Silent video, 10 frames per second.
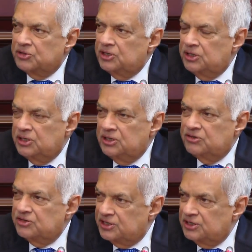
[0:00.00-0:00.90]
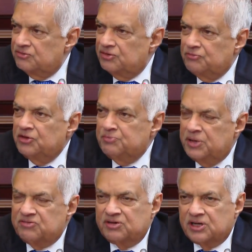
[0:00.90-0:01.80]
of the initiatives. We
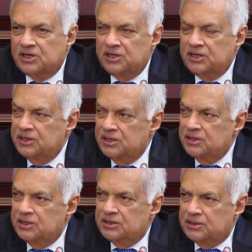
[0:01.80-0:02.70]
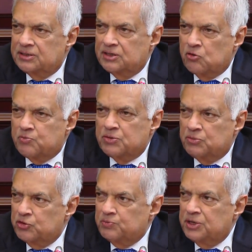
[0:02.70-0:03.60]
basically now
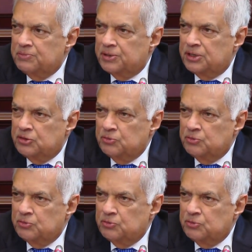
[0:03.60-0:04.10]
promote people to